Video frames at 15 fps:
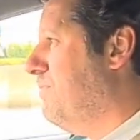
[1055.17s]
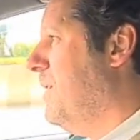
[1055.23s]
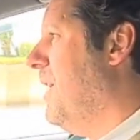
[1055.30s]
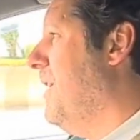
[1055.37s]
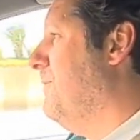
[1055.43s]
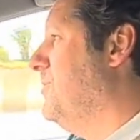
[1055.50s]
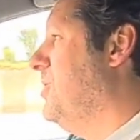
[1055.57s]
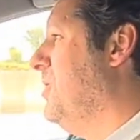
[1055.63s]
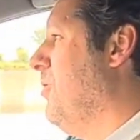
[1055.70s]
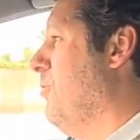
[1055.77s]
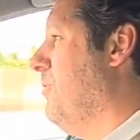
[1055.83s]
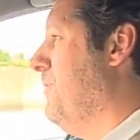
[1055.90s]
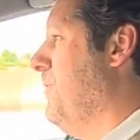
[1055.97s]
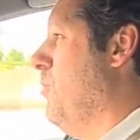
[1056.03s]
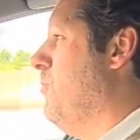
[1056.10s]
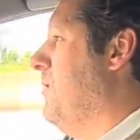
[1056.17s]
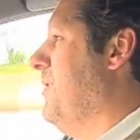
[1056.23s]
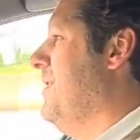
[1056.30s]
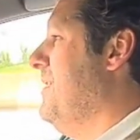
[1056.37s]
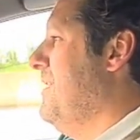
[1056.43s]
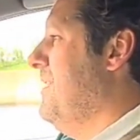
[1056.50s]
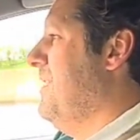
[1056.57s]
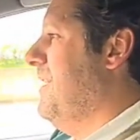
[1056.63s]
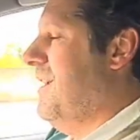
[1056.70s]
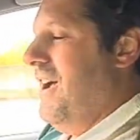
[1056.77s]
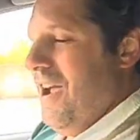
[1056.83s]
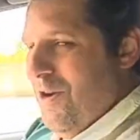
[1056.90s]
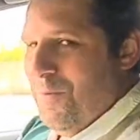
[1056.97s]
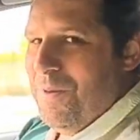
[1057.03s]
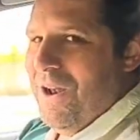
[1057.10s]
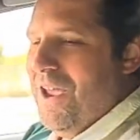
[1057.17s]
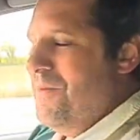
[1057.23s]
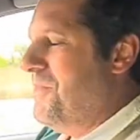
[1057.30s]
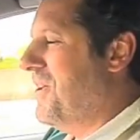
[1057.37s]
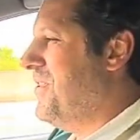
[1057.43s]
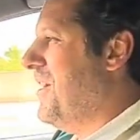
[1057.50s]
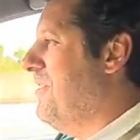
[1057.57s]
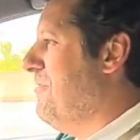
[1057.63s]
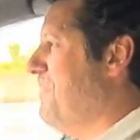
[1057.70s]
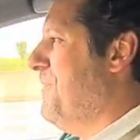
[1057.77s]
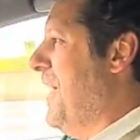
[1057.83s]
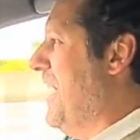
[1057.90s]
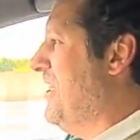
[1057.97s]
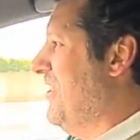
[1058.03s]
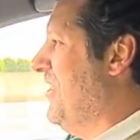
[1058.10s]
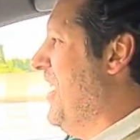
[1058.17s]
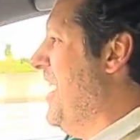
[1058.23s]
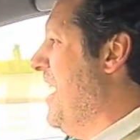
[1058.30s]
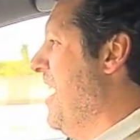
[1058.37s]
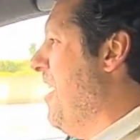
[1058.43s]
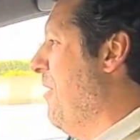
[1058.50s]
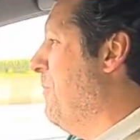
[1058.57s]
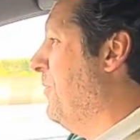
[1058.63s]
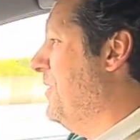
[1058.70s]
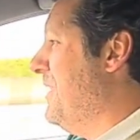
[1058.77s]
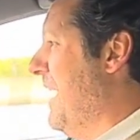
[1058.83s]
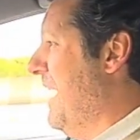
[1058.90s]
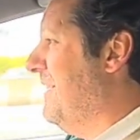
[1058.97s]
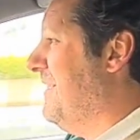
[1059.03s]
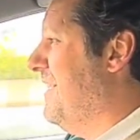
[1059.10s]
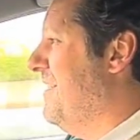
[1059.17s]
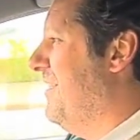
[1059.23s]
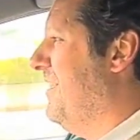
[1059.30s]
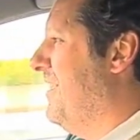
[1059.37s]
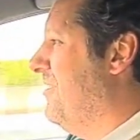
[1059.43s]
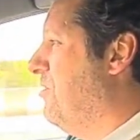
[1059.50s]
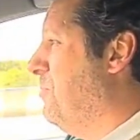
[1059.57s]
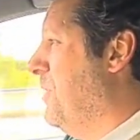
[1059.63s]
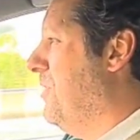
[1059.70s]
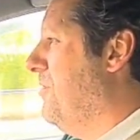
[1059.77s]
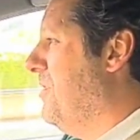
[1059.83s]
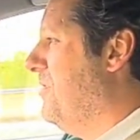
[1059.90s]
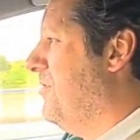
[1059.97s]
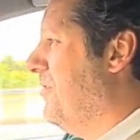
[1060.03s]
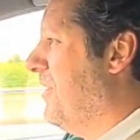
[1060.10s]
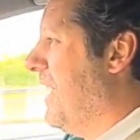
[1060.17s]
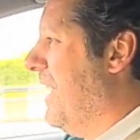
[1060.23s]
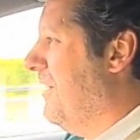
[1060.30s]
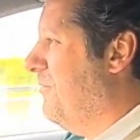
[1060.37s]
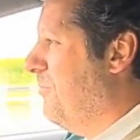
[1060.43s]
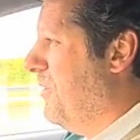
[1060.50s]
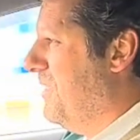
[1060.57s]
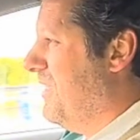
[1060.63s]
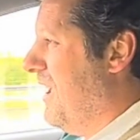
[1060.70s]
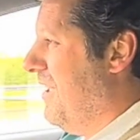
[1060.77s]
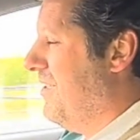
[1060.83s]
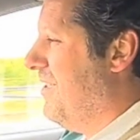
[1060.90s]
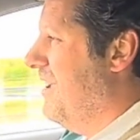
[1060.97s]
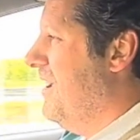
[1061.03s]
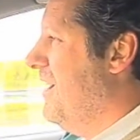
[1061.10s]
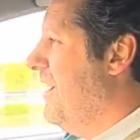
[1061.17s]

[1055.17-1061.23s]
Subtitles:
off she goes, folks. I hope you like my sound effects there, but that is the experience you're getting with this.